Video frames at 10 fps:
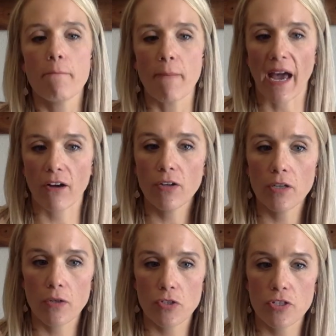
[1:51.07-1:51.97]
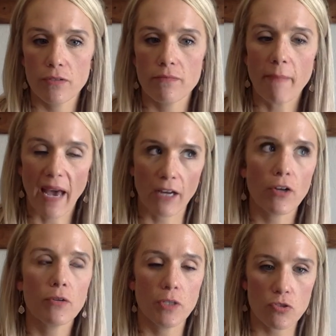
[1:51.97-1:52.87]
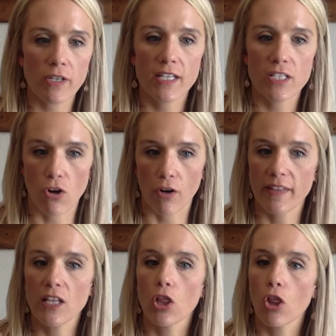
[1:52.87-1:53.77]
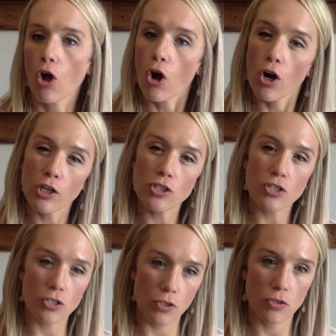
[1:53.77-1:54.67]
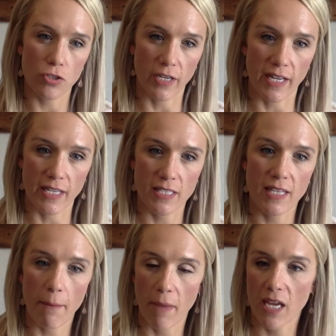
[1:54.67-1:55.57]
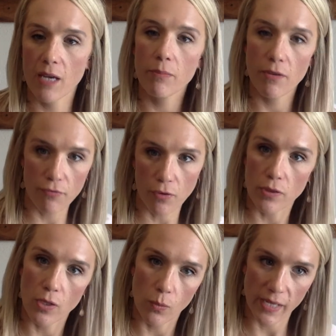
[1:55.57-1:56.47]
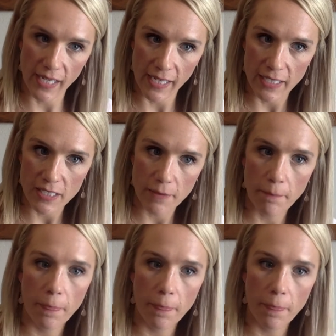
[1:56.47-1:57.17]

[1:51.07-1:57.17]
Macronutrients are the large nutrients that make up the food that we eat.